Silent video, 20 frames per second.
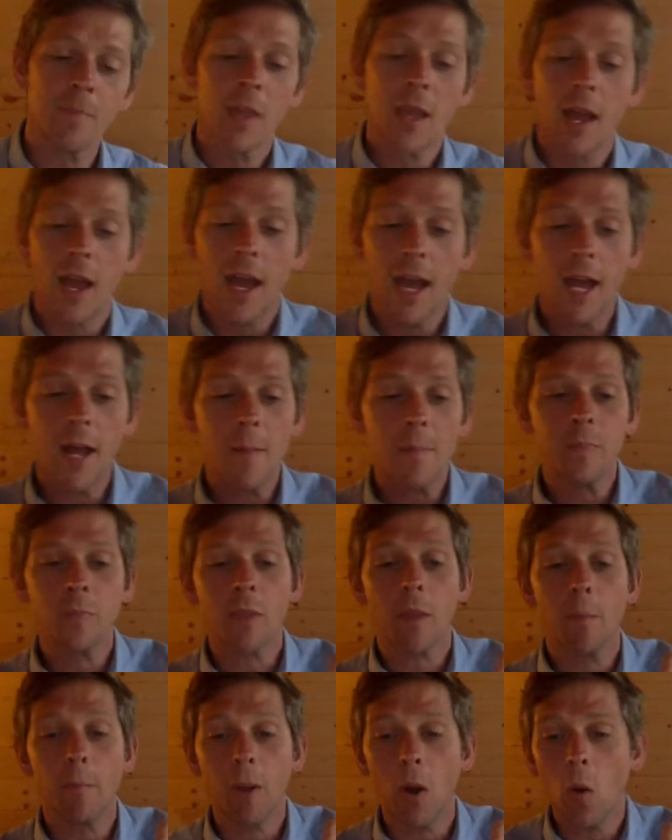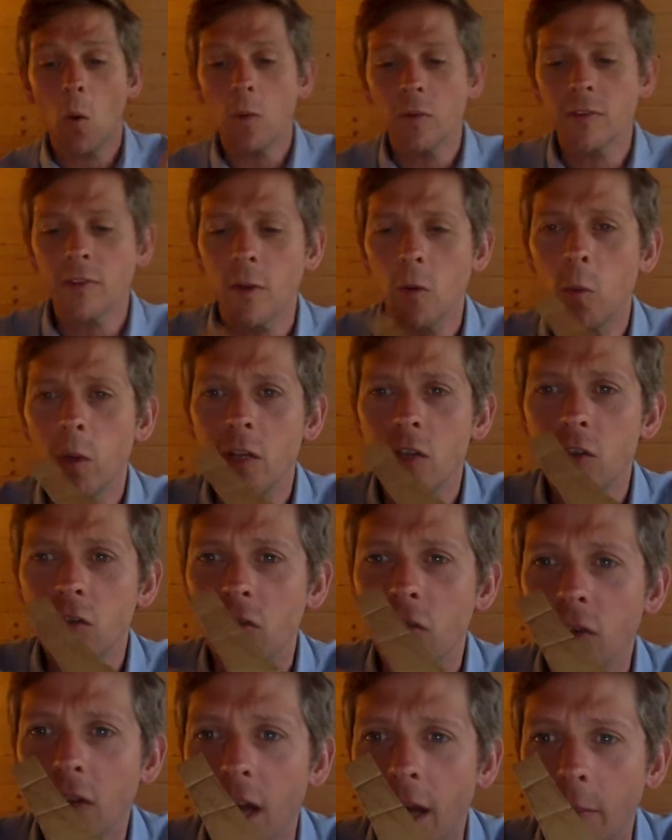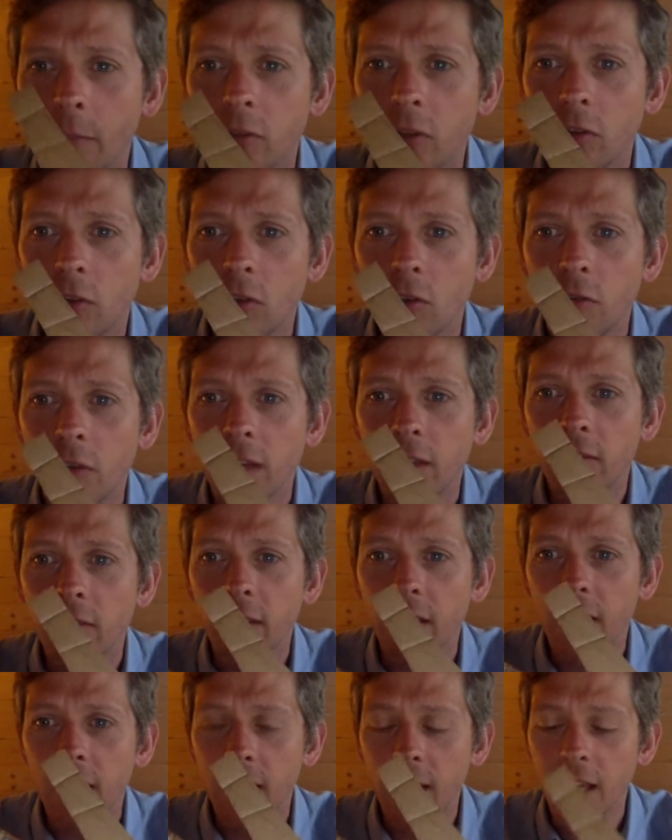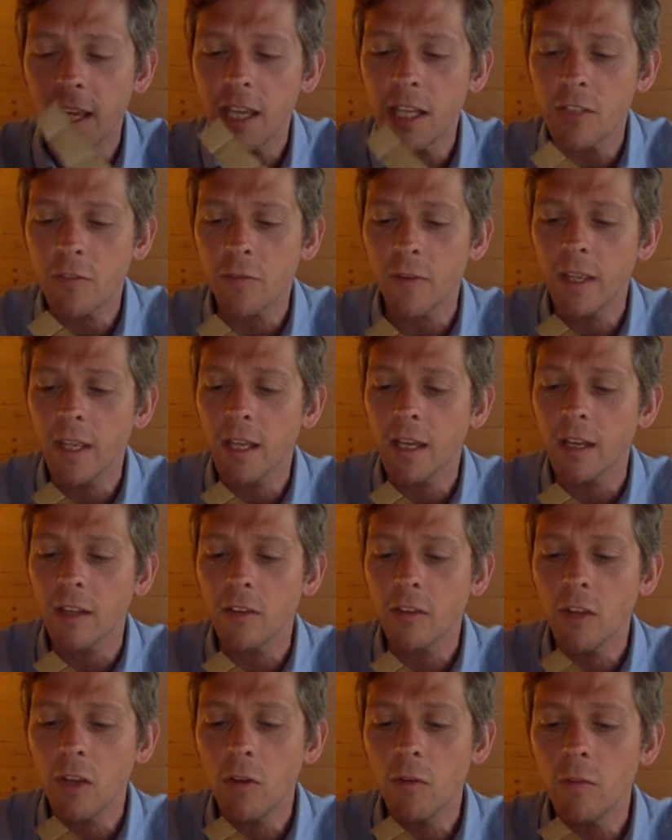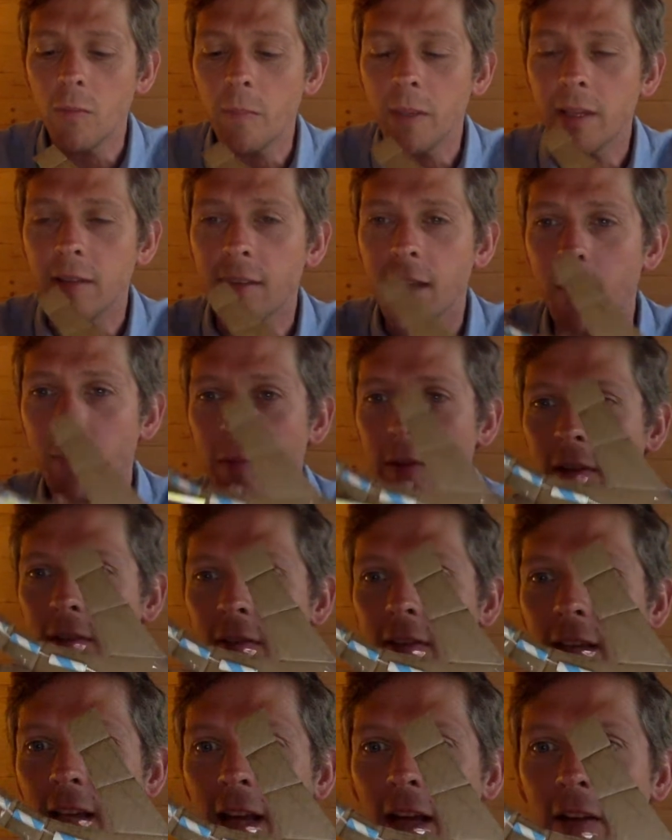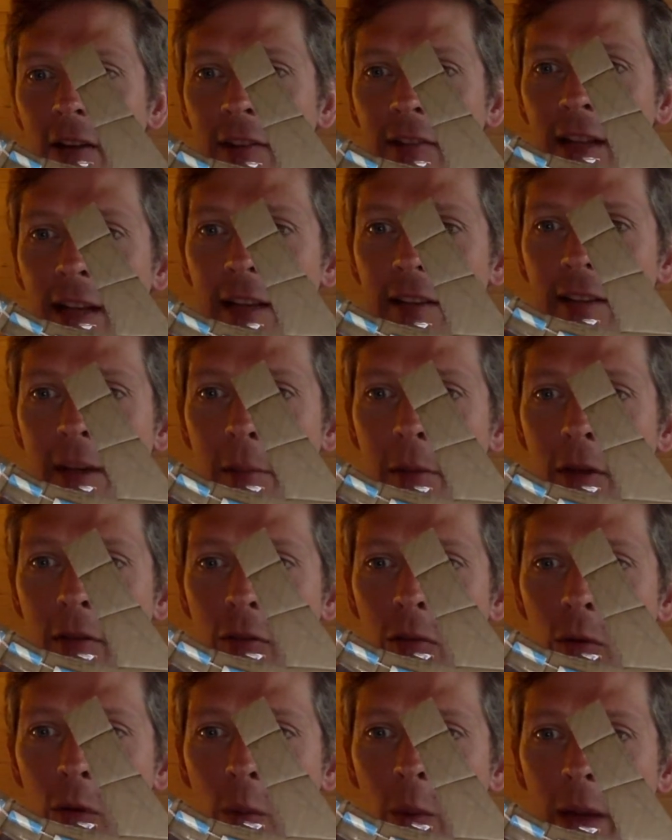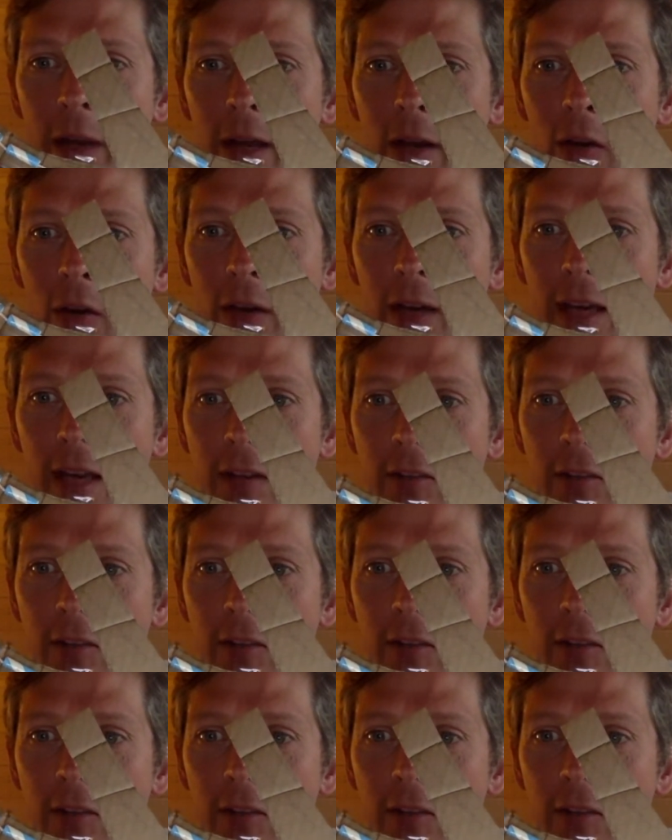But also, when you do come to do these in each finger, don't be tempted. See how the sellotape goes all the way along here?